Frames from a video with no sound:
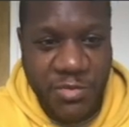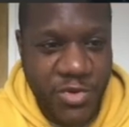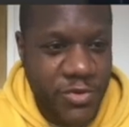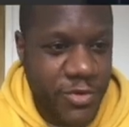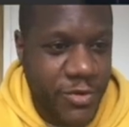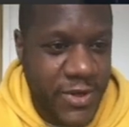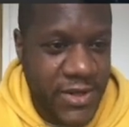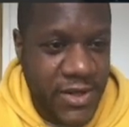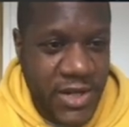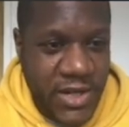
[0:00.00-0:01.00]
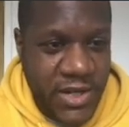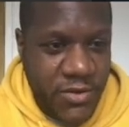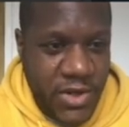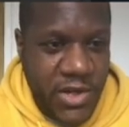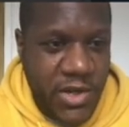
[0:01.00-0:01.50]
PooCoin.
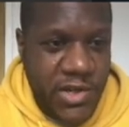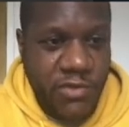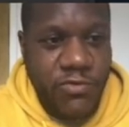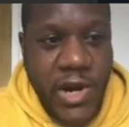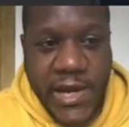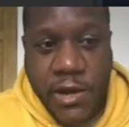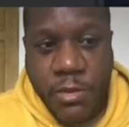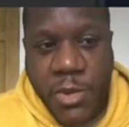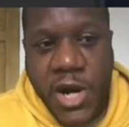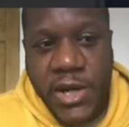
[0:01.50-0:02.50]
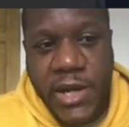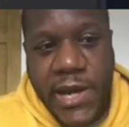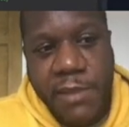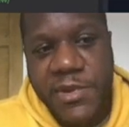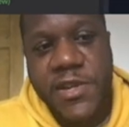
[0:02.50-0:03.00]
All right, guys, so right now the market
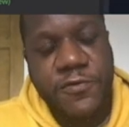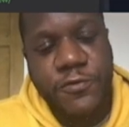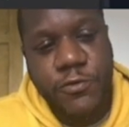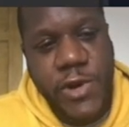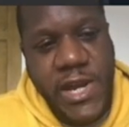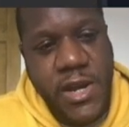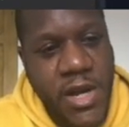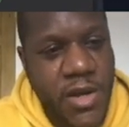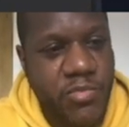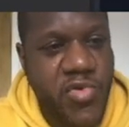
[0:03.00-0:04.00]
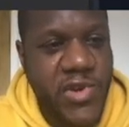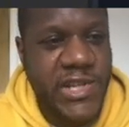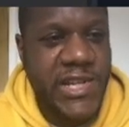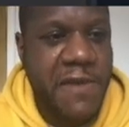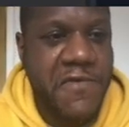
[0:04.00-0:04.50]
cap is 3.7
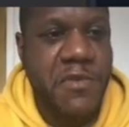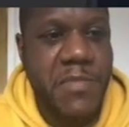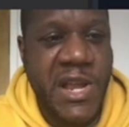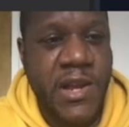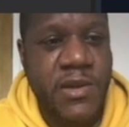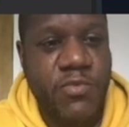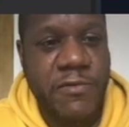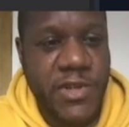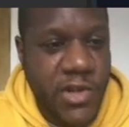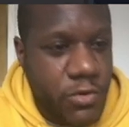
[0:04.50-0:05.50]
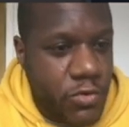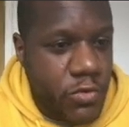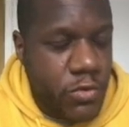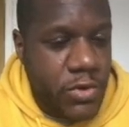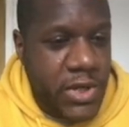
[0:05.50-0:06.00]
million with a
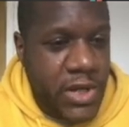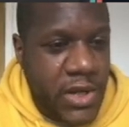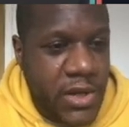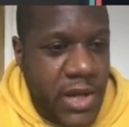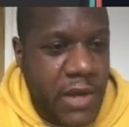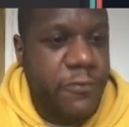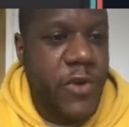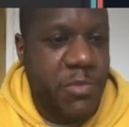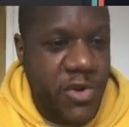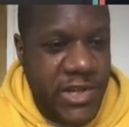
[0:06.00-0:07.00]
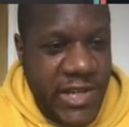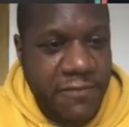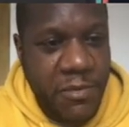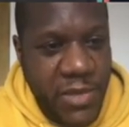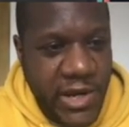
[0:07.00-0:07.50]
total
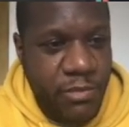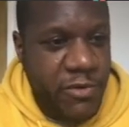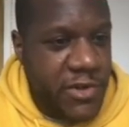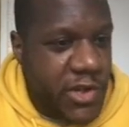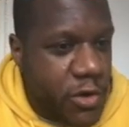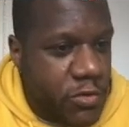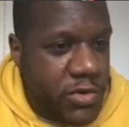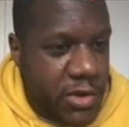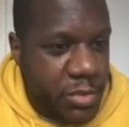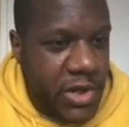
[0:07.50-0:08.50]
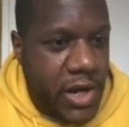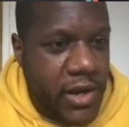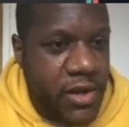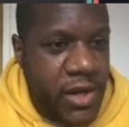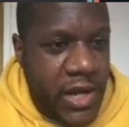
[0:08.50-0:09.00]
3.7 million with a total
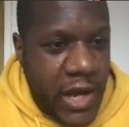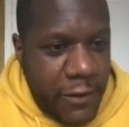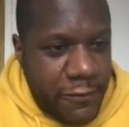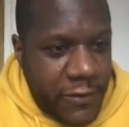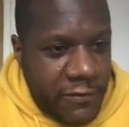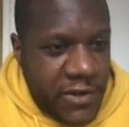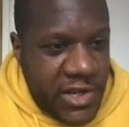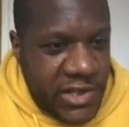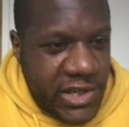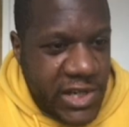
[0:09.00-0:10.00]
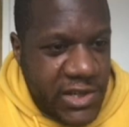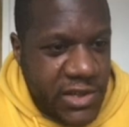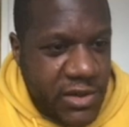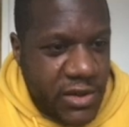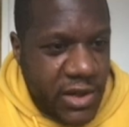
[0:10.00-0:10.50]
supply of
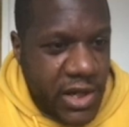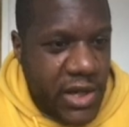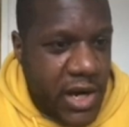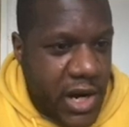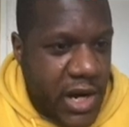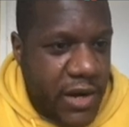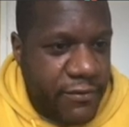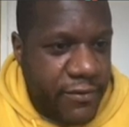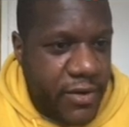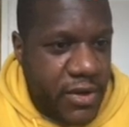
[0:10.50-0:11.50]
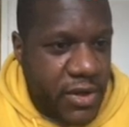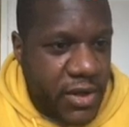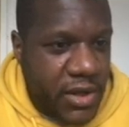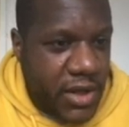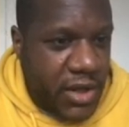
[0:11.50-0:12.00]

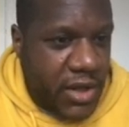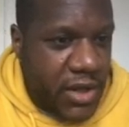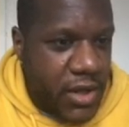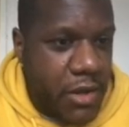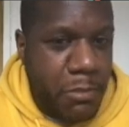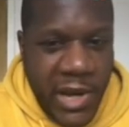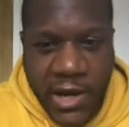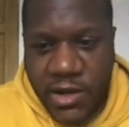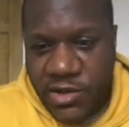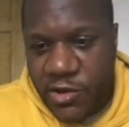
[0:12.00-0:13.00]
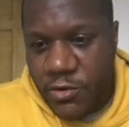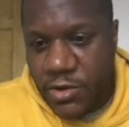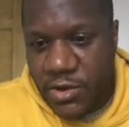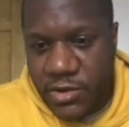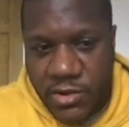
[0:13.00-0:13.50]
56.5 million
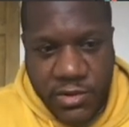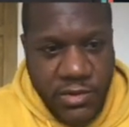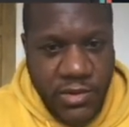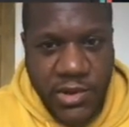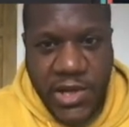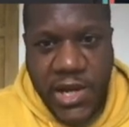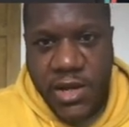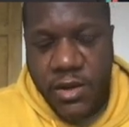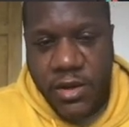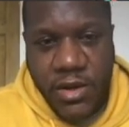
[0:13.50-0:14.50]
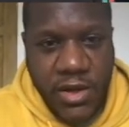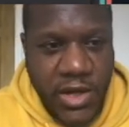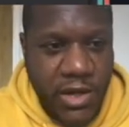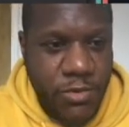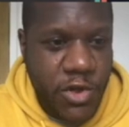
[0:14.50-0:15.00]
tokens, okay?
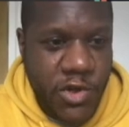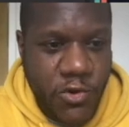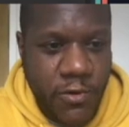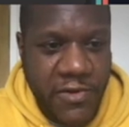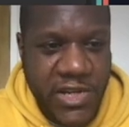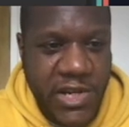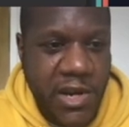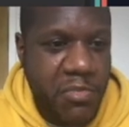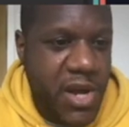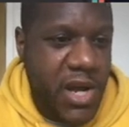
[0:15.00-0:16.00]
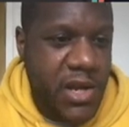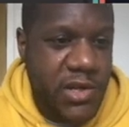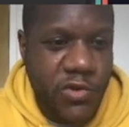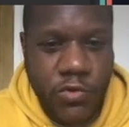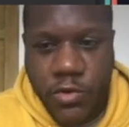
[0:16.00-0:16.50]
I'm not sure if there's any
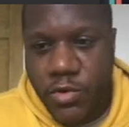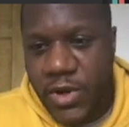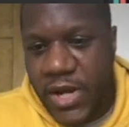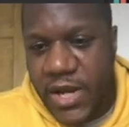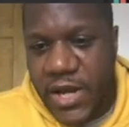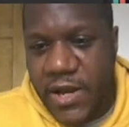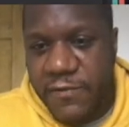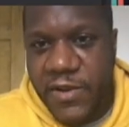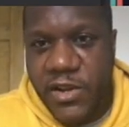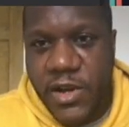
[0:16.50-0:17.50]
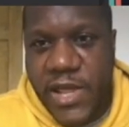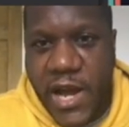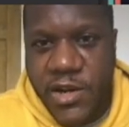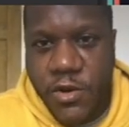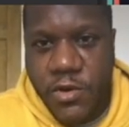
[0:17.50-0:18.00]
burns or anything like
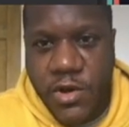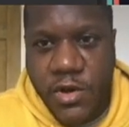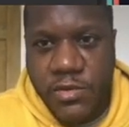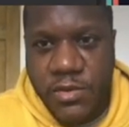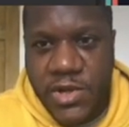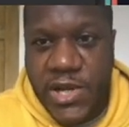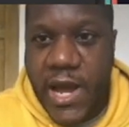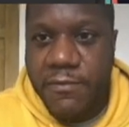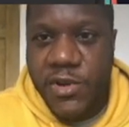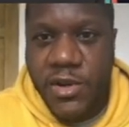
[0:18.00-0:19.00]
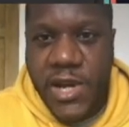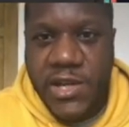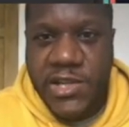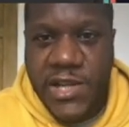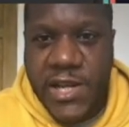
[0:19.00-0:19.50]
that going on, because I haven't done
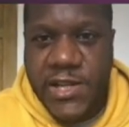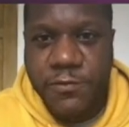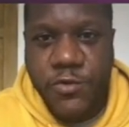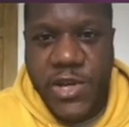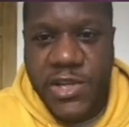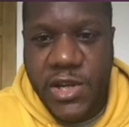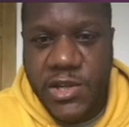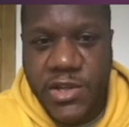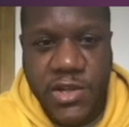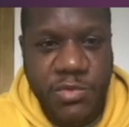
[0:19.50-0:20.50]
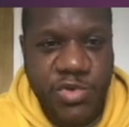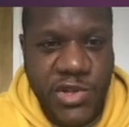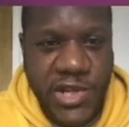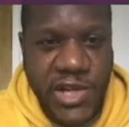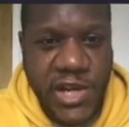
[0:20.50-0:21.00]
extensive research into this
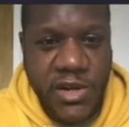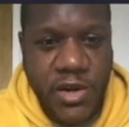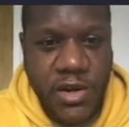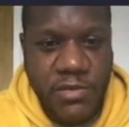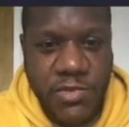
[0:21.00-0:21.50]
project yet, guys.